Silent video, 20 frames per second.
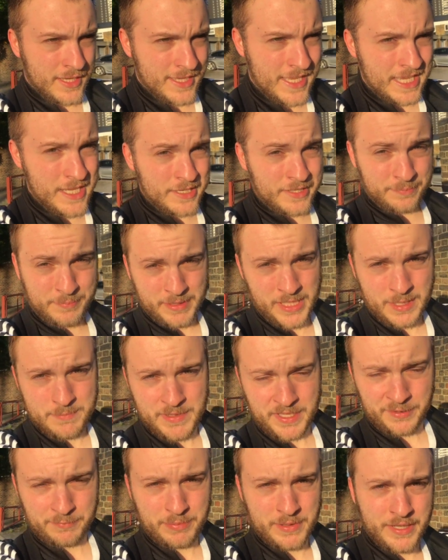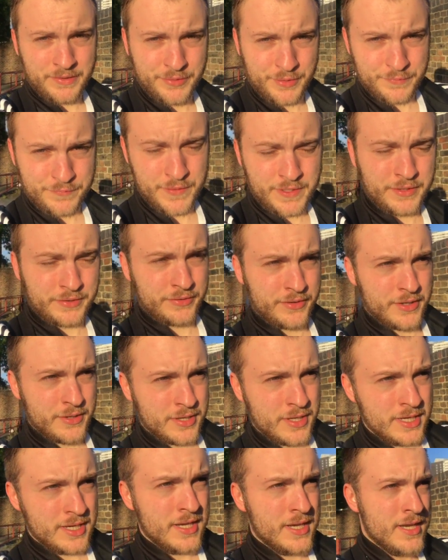He's been our best player so far, so
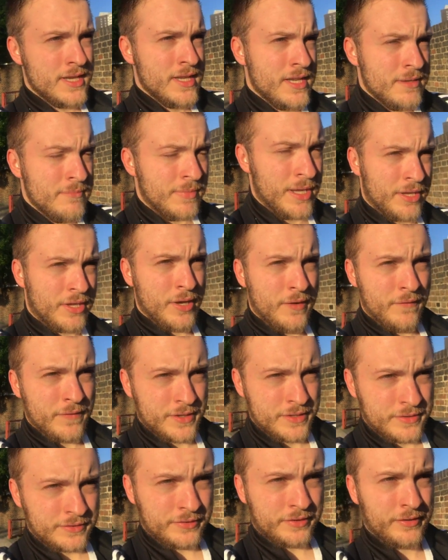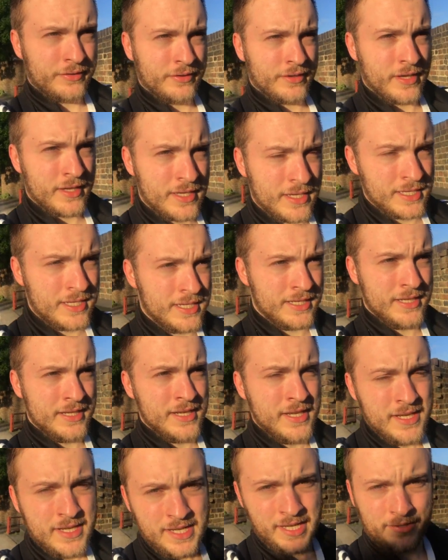my confidence is
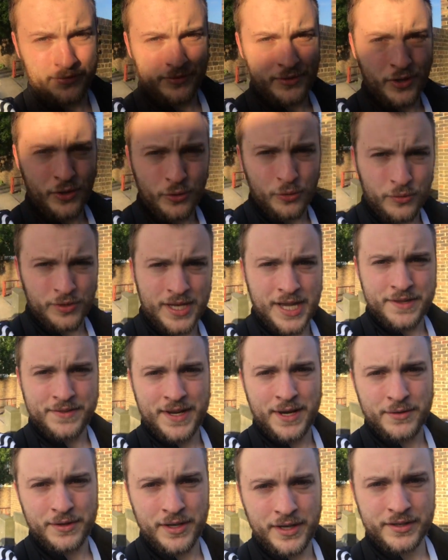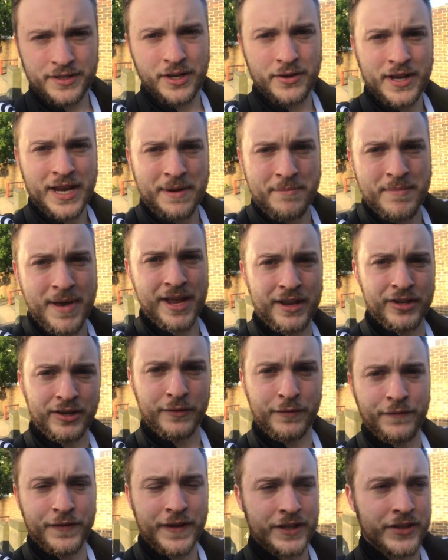not all there now that I know he may
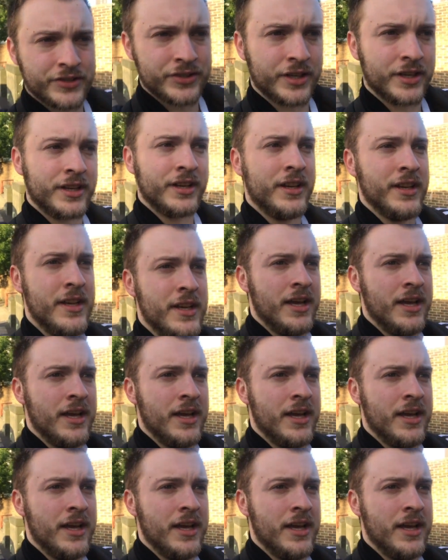not feature.